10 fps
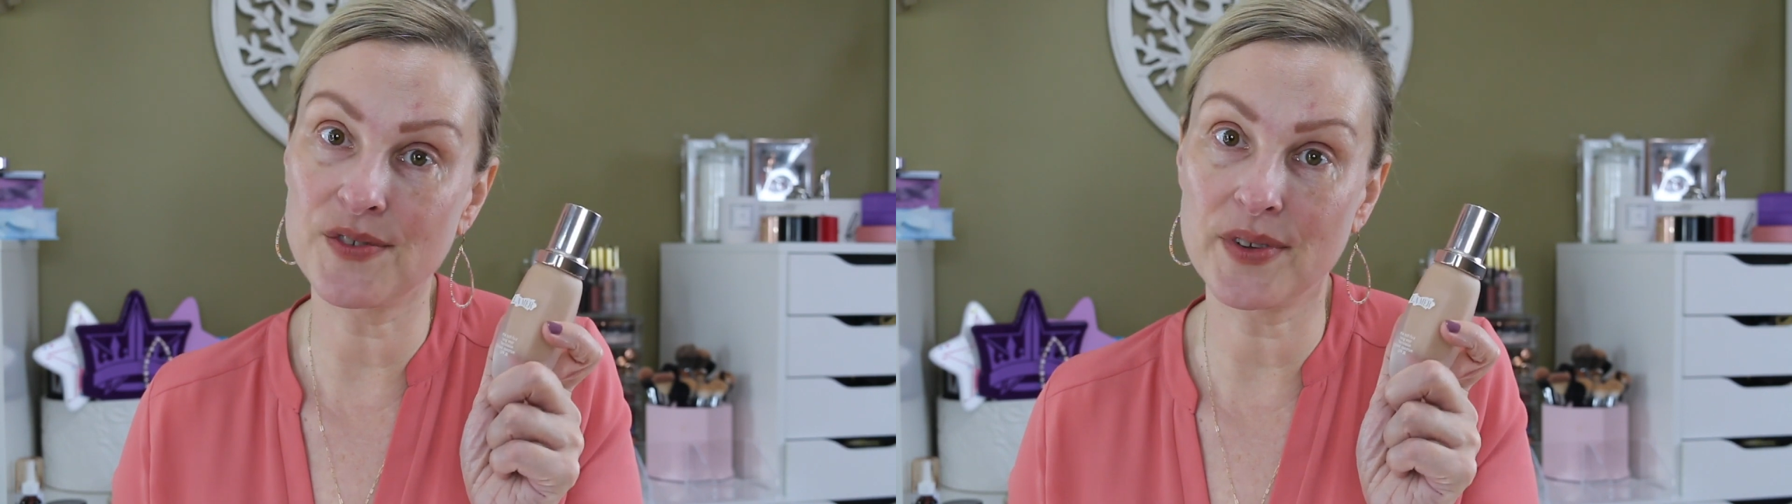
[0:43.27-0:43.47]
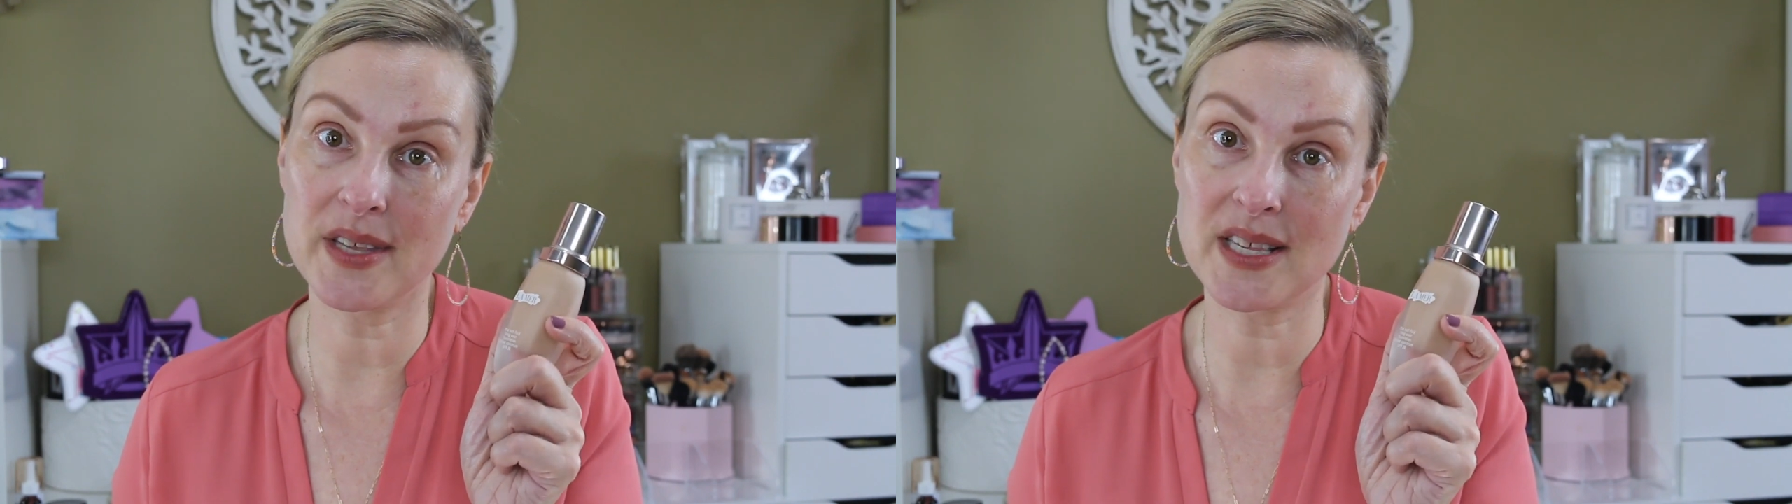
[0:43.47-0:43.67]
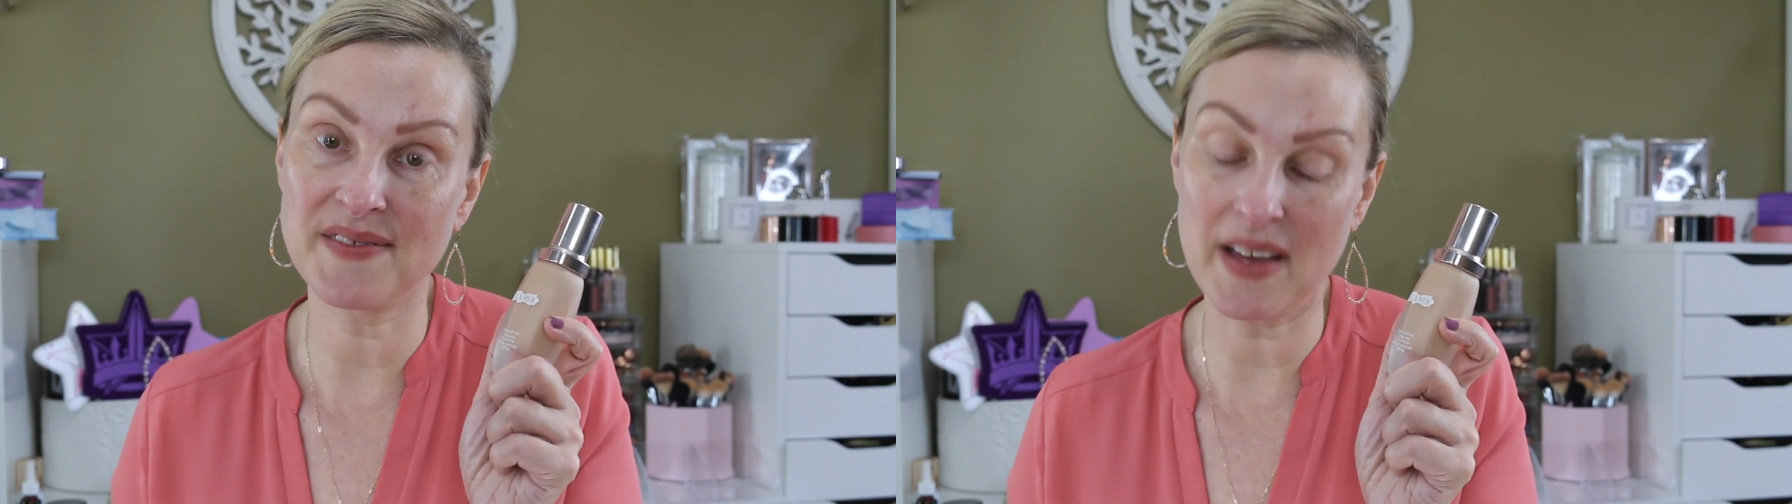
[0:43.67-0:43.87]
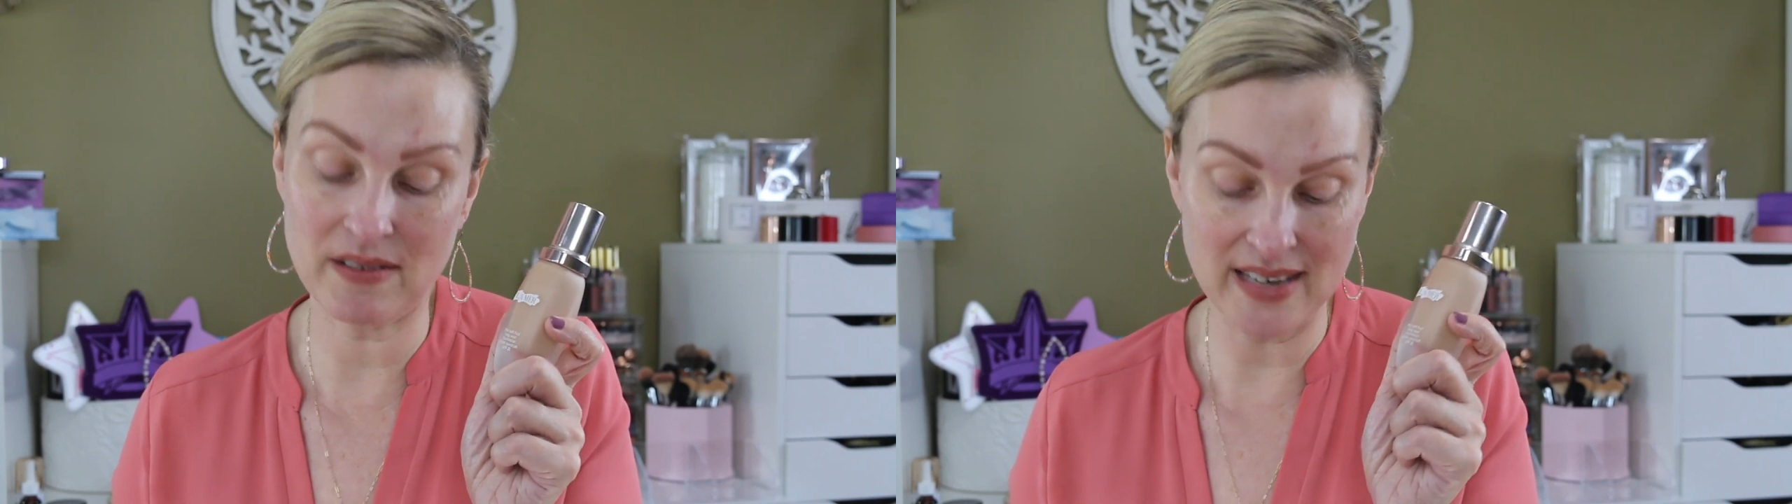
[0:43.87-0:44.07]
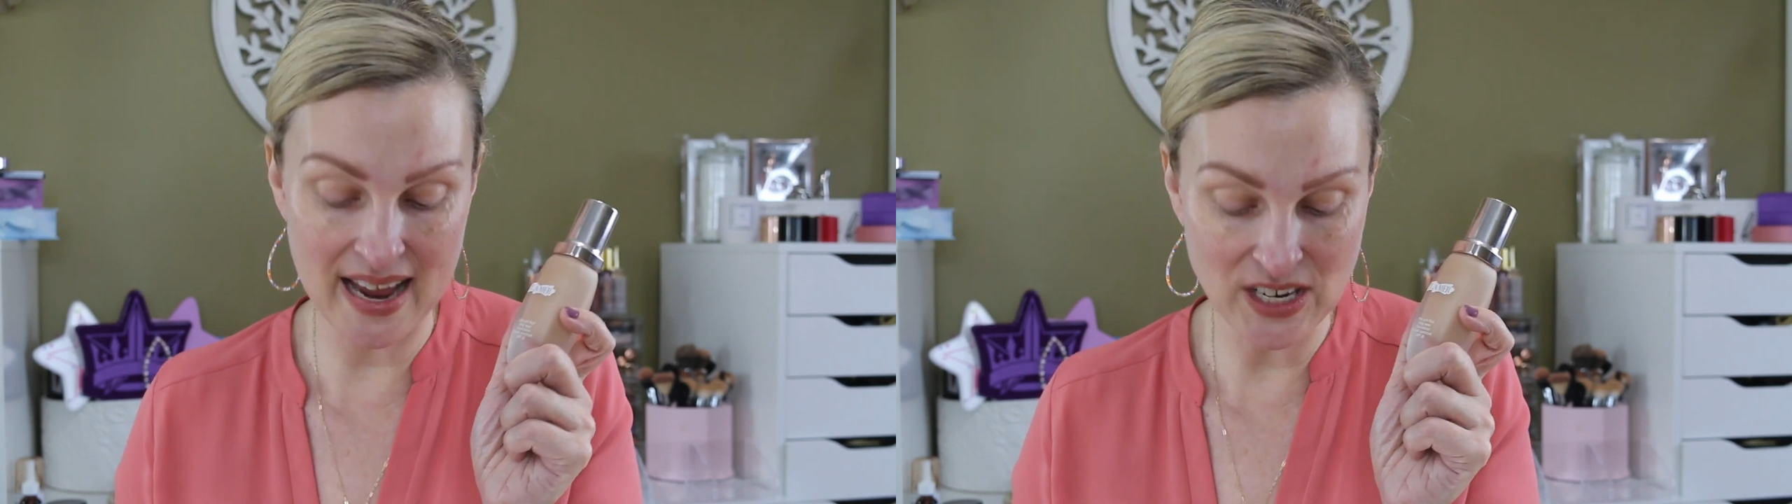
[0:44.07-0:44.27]
for this
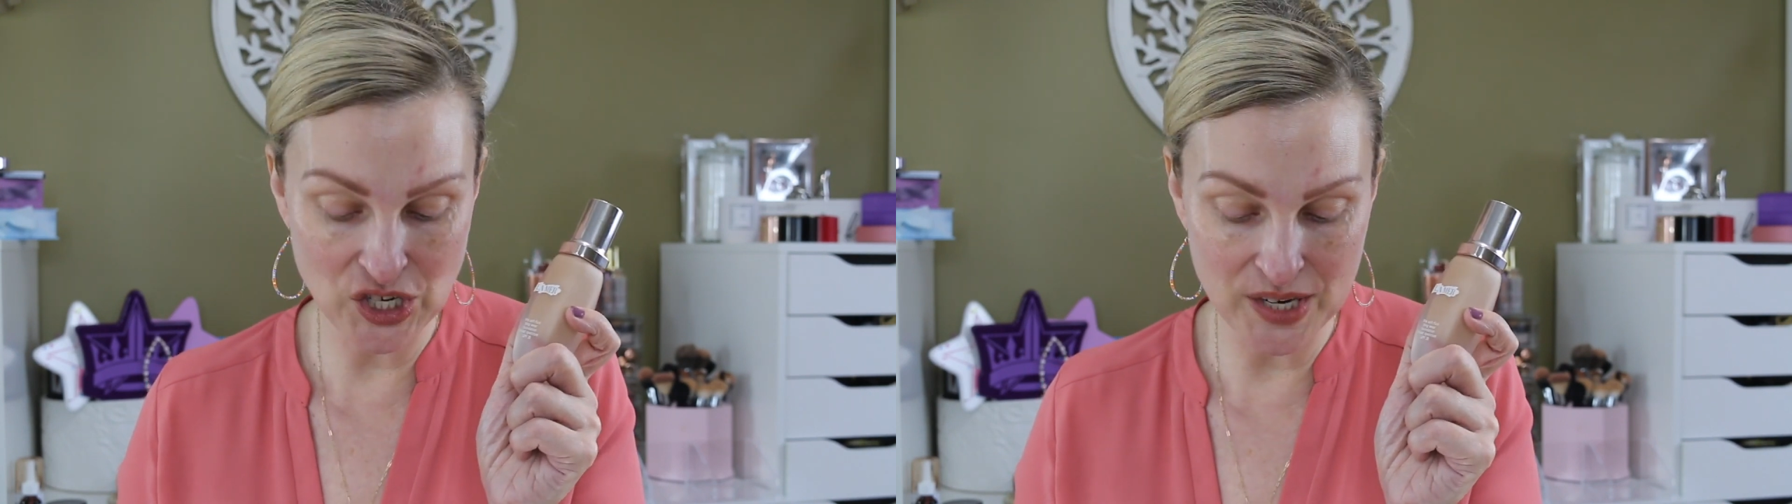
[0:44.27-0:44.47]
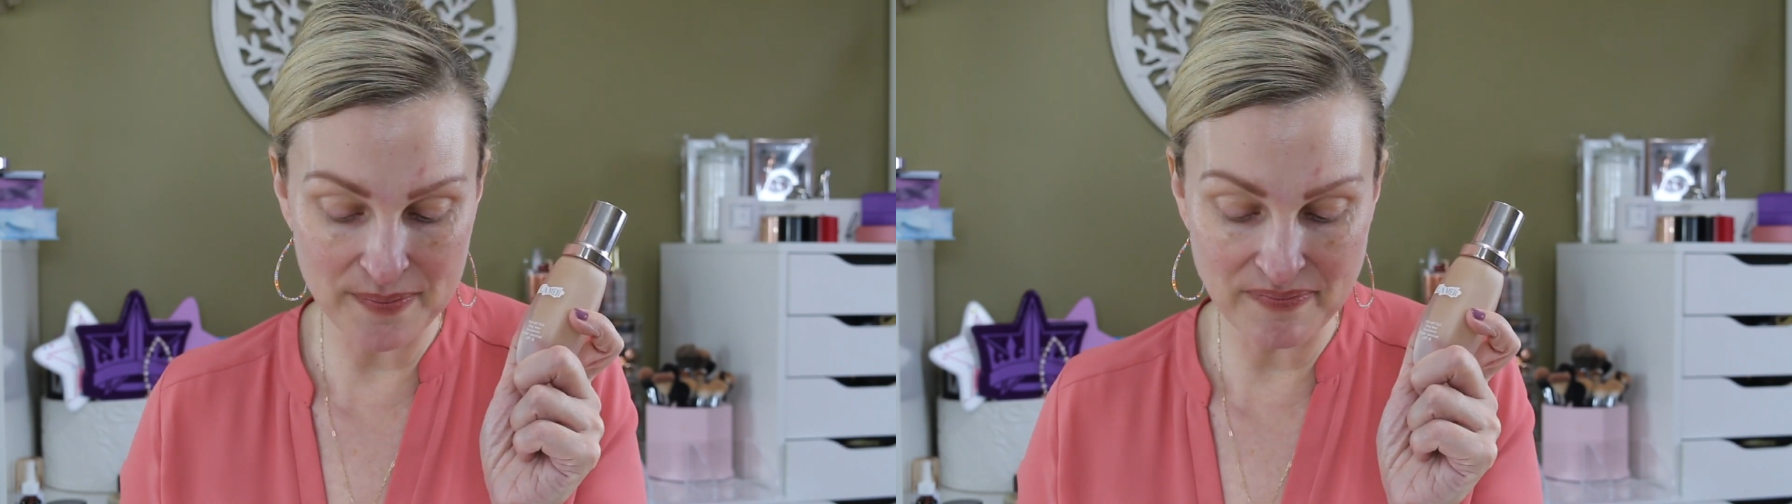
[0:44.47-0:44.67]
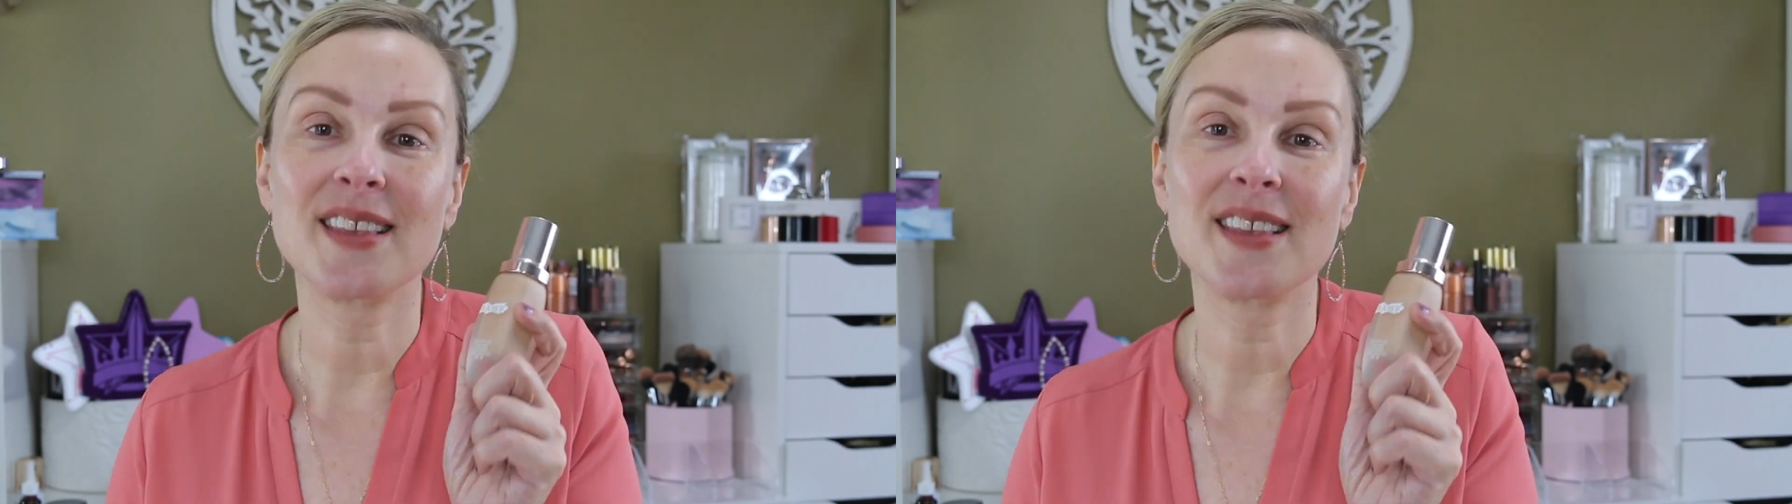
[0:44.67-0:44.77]
foundation.